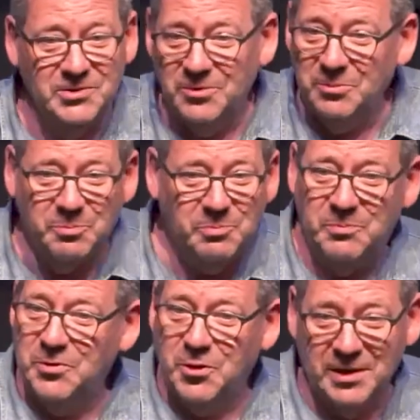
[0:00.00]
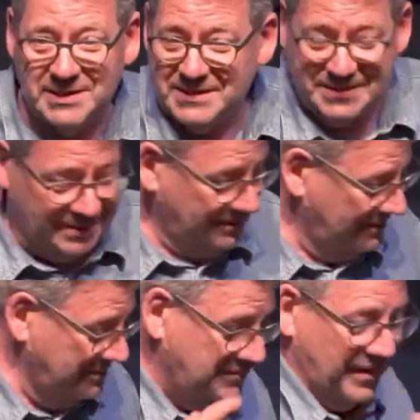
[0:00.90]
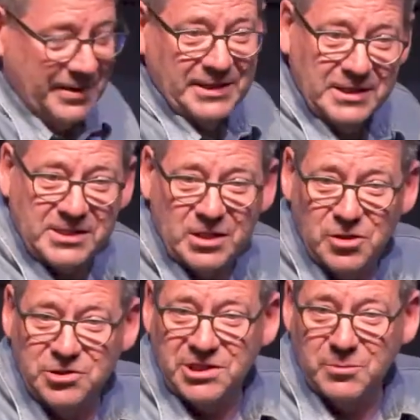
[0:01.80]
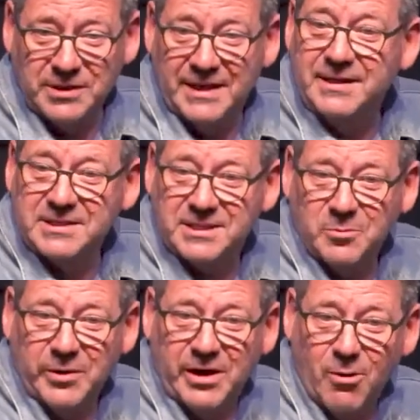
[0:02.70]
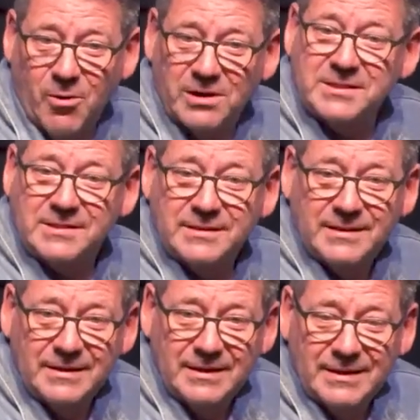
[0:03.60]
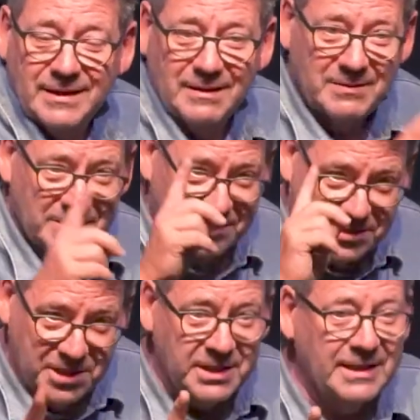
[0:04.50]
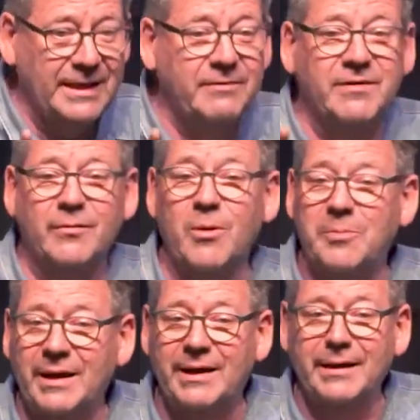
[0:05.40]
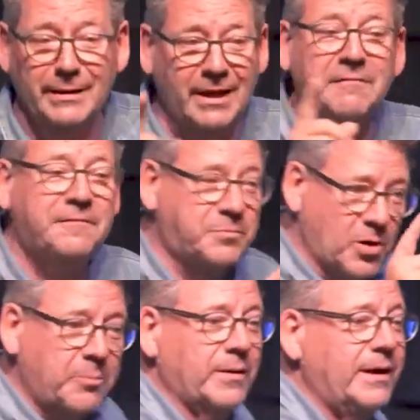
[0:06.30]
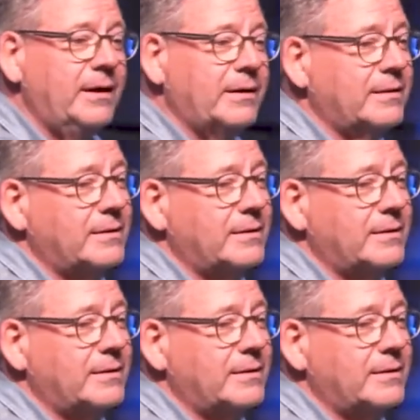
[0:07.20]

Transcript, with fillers: who, who, who got very disillusioned with leadership where I was didn't leave in rebellion, left properly,